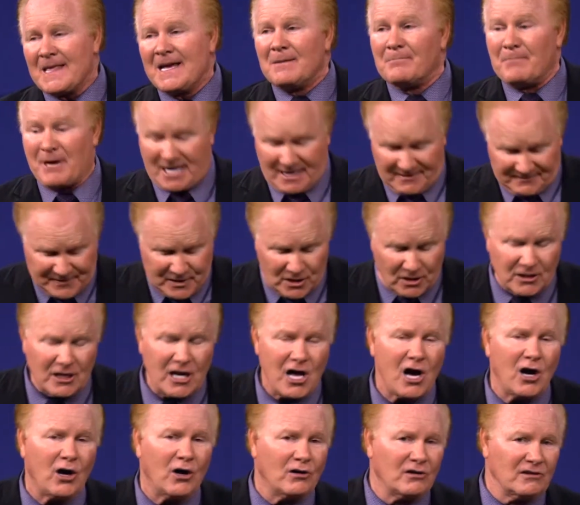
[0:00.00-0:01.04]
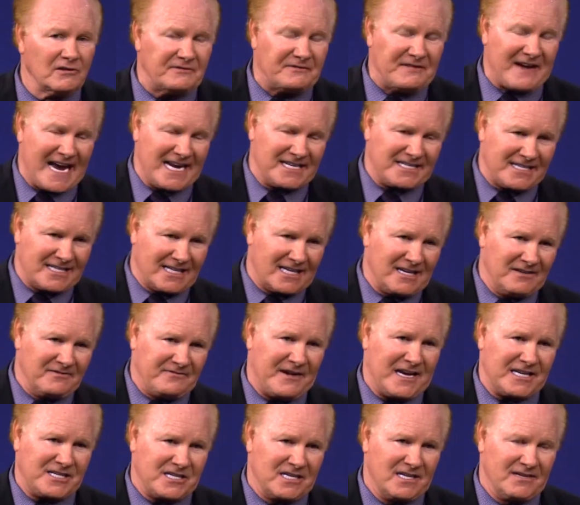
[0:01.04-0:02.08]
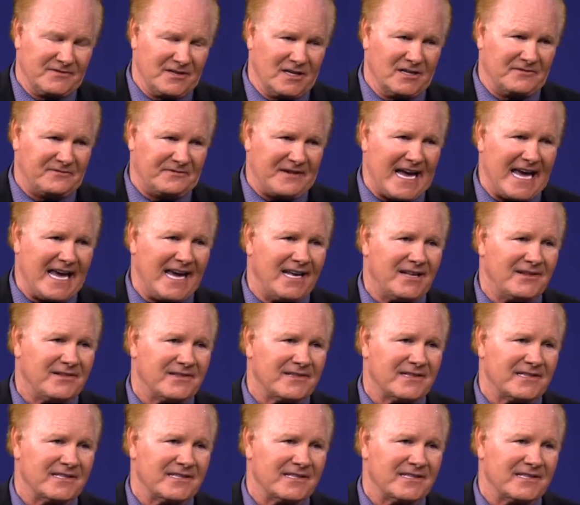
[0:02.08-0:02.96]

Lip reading: but if you'll hold fast the confession of your faith,